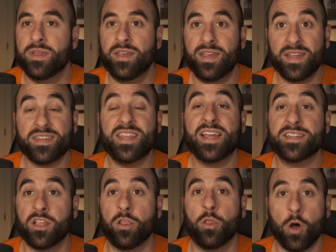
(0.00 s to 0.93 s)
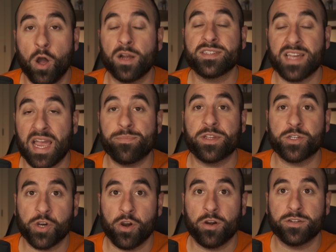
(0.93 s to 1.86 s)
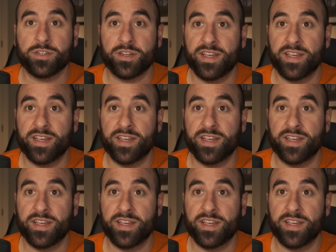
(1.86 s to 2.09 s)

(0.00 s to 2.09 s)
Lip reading: It takes a long time to charge.